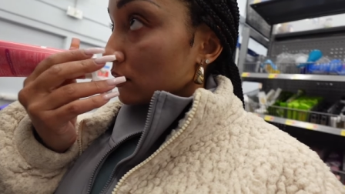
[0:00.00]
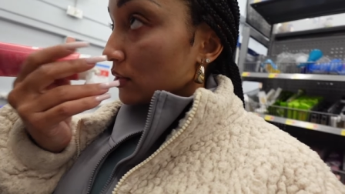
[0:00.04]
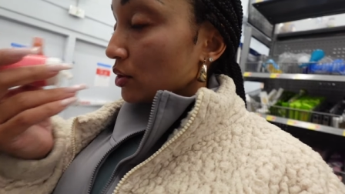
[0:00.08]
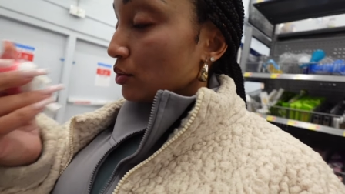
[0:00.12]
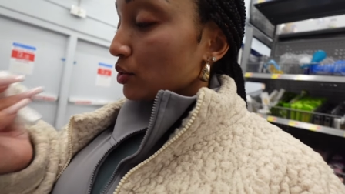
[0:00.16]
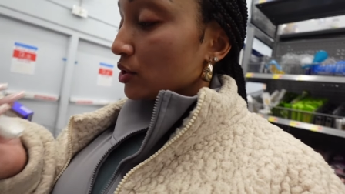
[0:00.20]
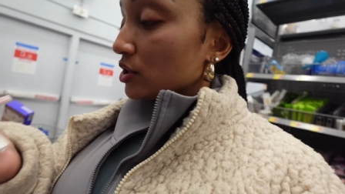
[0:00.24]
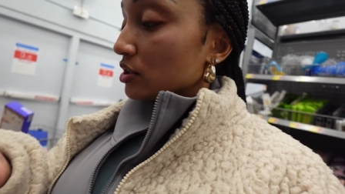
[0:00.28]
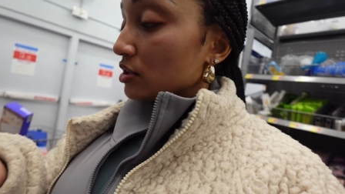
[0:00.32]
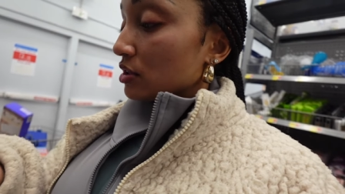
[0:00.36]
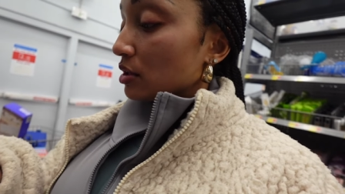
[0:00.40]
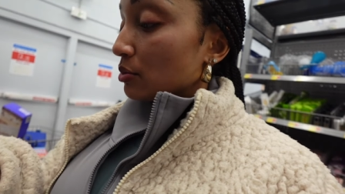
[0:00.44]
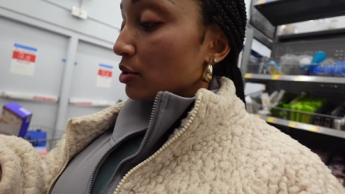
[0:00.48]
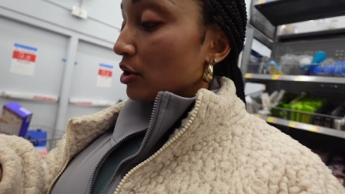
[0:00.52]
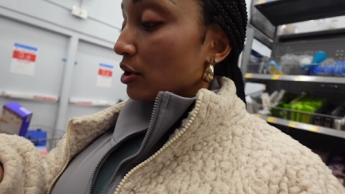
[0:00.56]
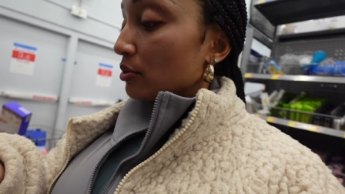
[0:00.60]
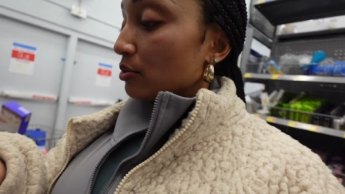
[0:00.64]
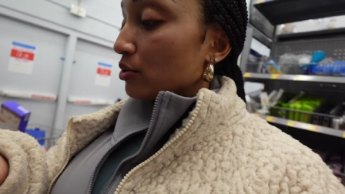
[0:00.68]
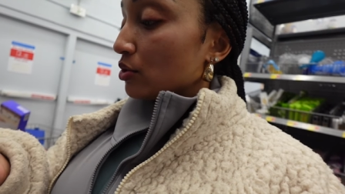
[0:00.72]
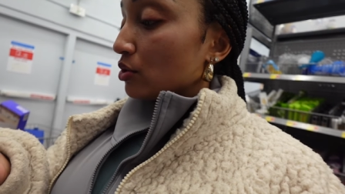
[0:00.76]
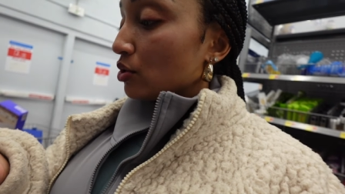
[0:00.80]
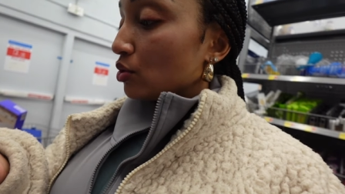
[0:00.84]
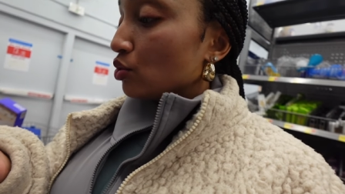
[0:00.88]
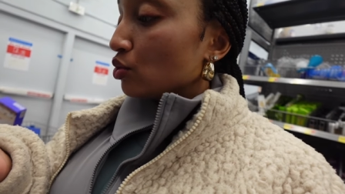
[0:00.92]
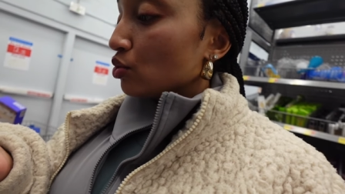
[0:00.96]
Which is the
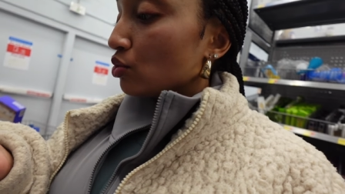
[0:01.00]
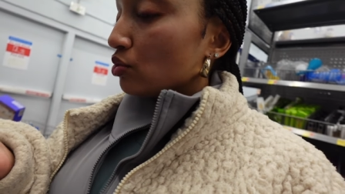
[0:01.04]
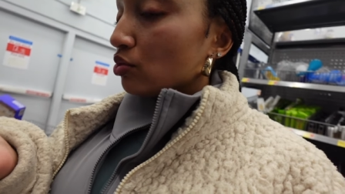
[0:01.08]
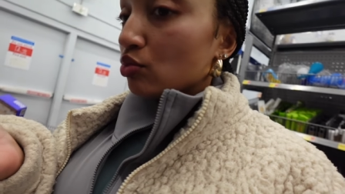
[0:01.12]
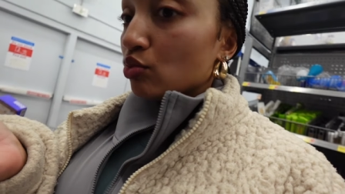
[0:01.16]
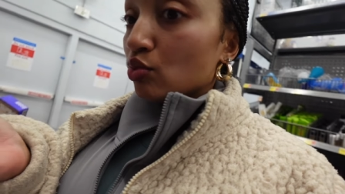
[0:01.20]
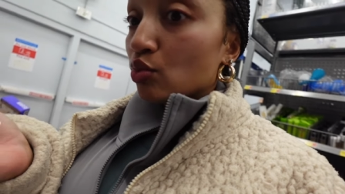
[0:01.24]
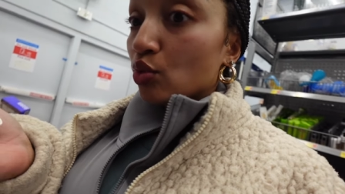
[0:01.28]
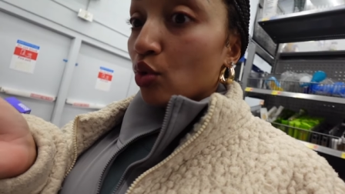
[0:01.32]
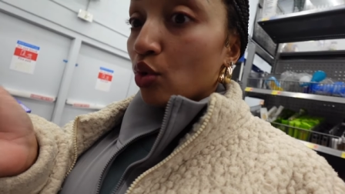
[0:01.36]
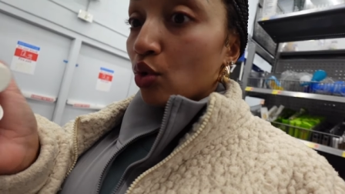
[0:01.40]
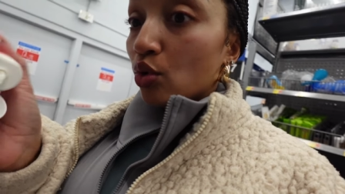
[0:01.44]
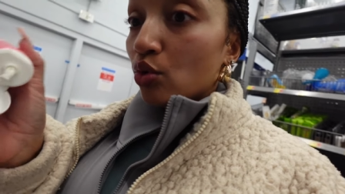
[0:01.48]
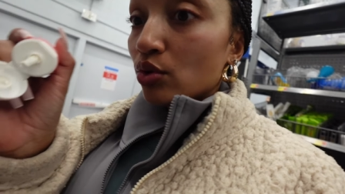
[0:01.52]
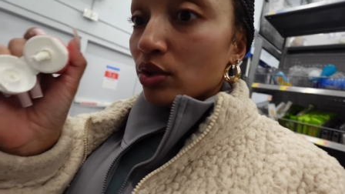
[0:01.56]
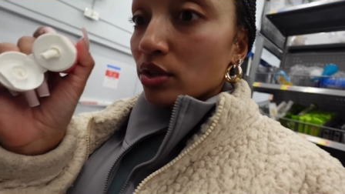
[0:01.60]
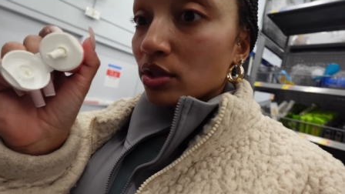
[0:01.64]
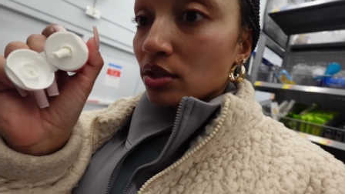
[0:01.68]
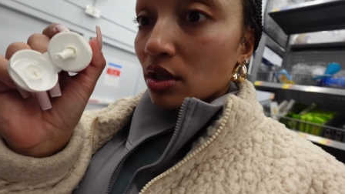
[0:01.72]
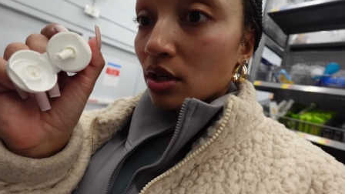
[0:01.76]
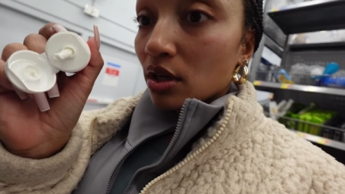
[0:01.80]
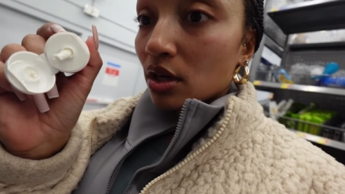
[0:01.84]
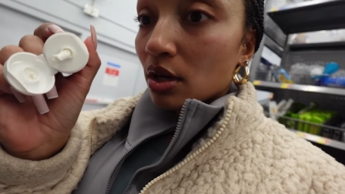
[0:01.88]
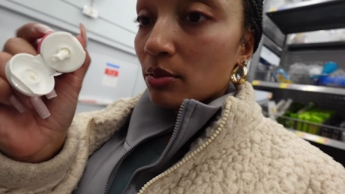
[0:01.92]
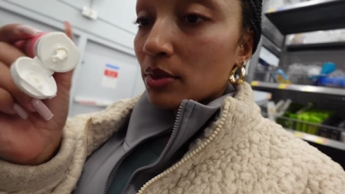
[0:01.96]
purple. Oh, it
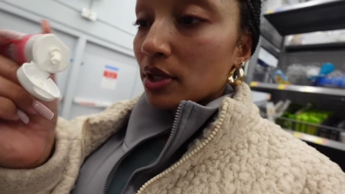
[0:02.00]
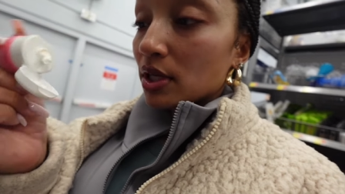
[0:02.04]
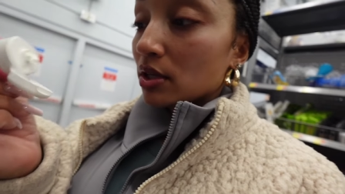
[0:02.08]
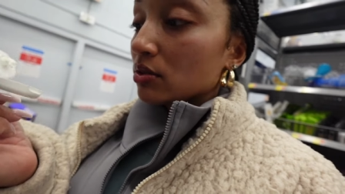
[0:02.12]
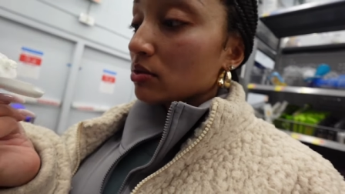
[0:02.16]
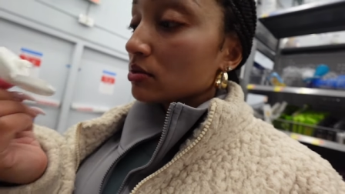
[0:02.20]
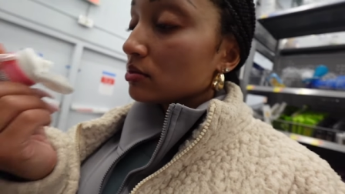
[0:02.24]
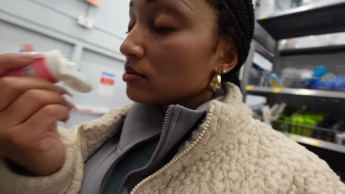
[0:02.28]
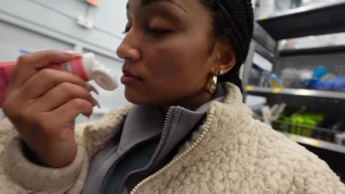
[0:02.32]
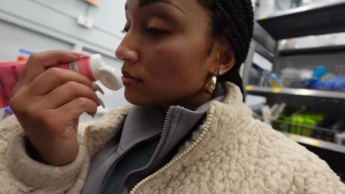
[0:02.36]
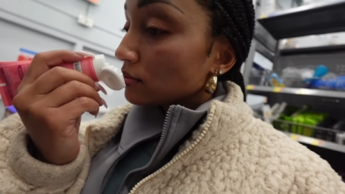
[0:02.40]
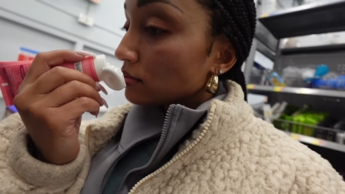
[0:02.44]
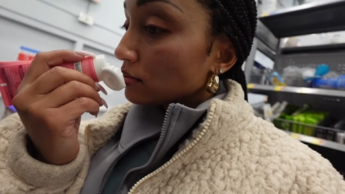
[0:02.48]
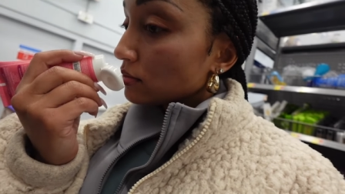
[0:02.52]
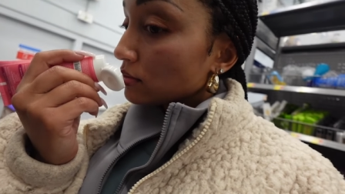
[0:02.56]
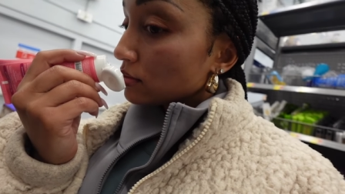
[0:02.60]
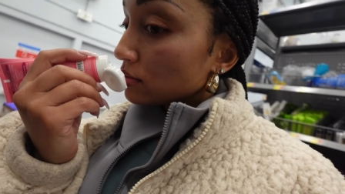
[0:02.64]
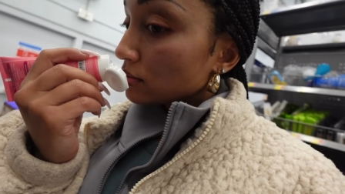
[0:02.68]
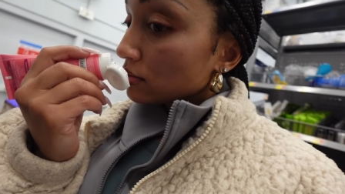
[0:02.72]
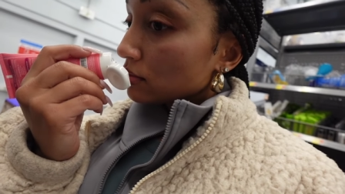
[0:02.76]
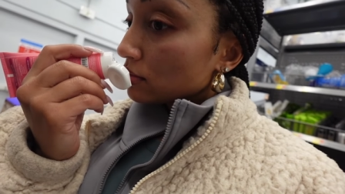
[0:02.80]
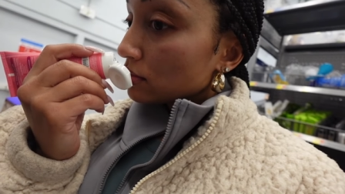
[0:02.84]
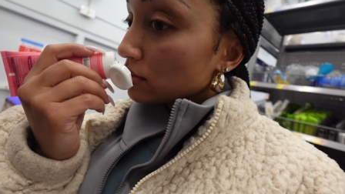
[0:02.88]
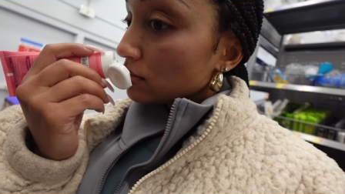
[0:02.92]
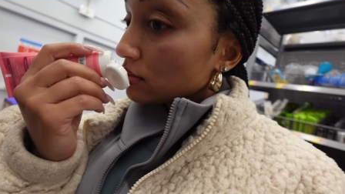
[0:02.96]
started coming out.
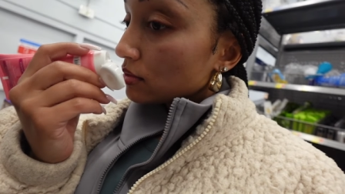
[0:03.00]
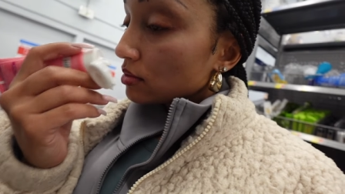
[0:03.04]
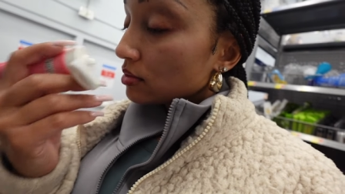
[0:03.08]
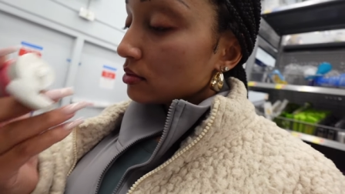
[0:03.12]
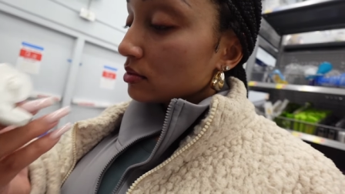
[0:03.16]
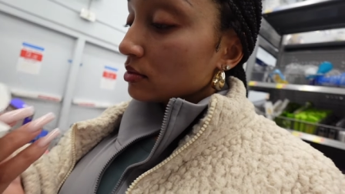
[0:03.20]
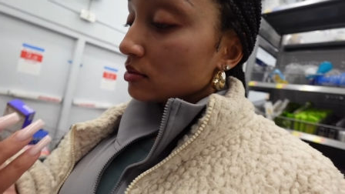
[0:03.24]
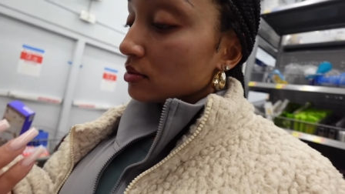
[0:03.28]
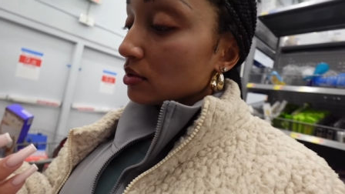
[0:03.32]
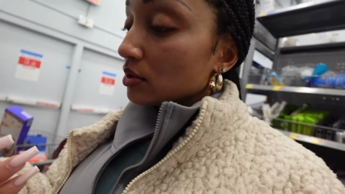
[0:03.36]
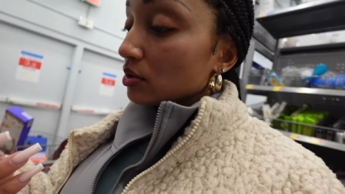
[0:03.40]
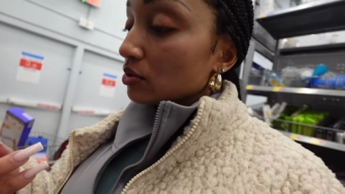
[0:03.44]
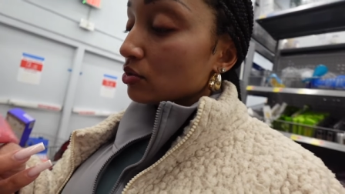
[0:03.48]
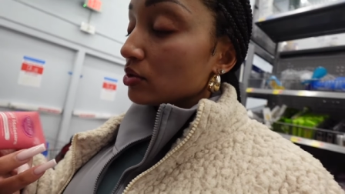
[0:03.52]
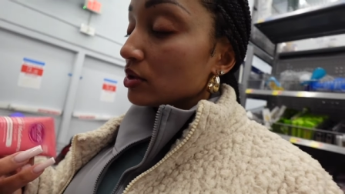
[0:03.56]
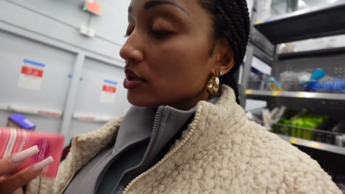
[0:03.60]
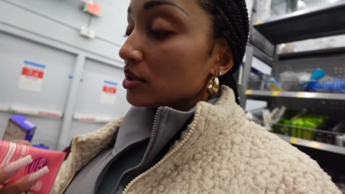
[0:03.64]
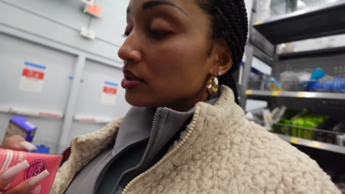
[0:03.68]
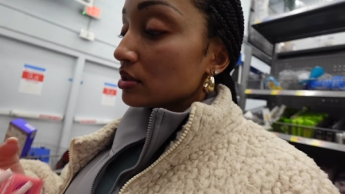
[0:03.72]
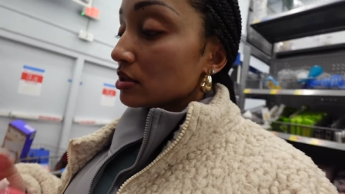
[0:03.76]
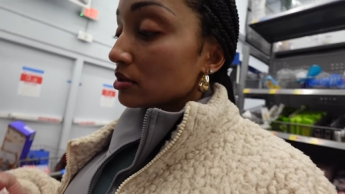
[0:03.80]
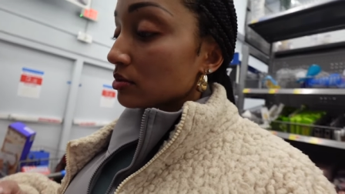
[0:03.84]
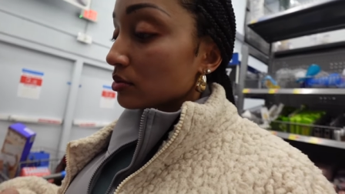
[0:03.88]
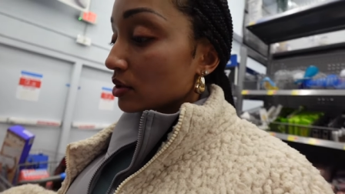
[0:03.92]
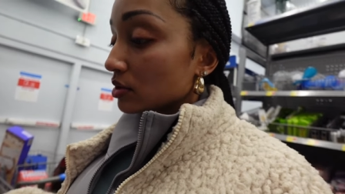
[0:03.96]
Oh,
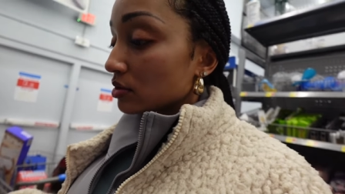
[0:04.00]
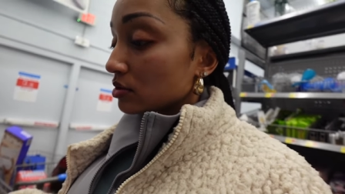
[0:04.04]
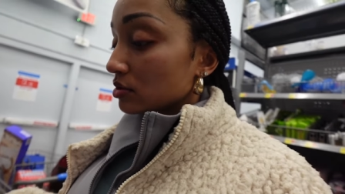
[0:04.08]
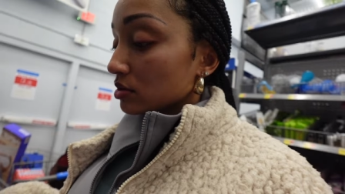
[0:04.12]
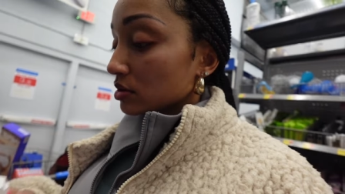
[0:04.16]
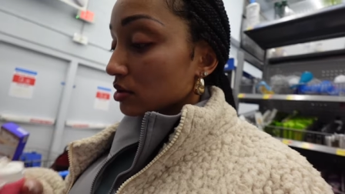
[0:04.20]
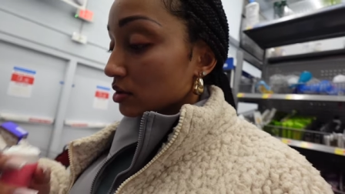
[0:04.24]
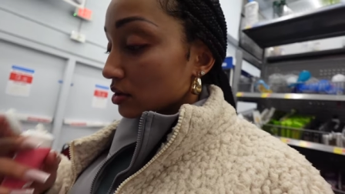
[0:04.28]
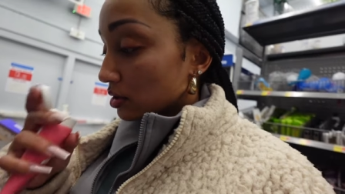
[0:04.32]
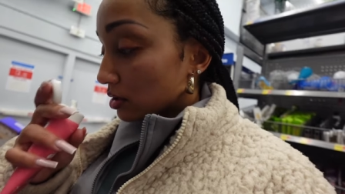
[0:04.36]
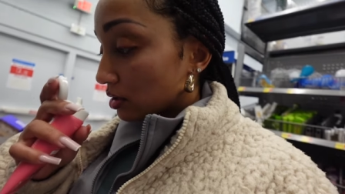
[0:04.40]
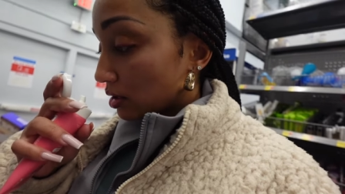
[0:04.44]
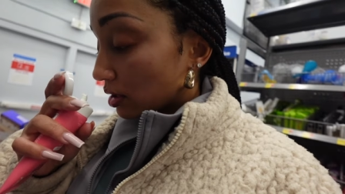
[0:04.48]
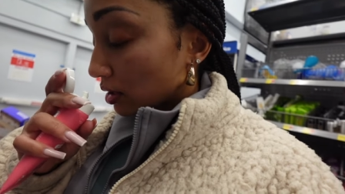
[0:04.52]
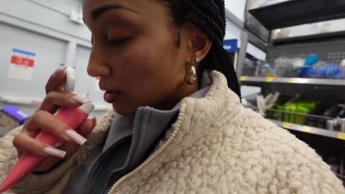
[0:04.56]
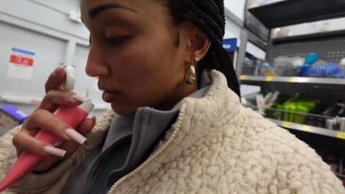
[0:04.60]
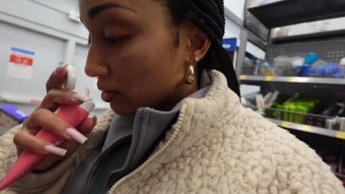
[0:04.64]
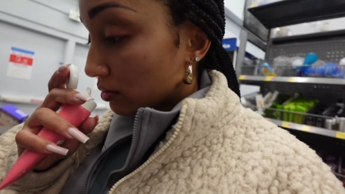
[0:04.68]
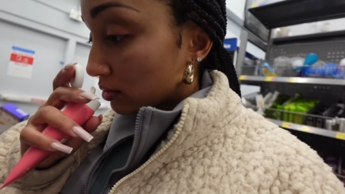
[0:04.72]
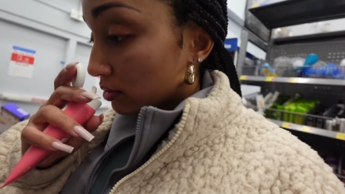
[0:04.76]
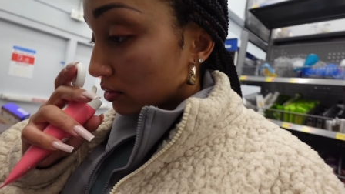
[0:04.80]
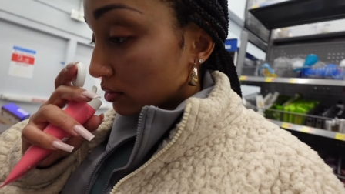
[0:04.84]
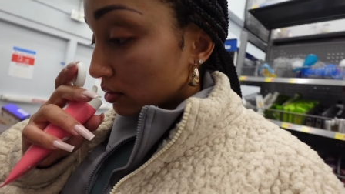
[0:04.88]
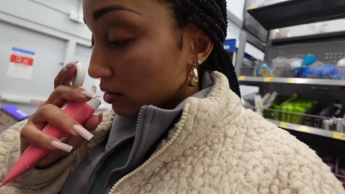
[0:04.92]
this smells good though.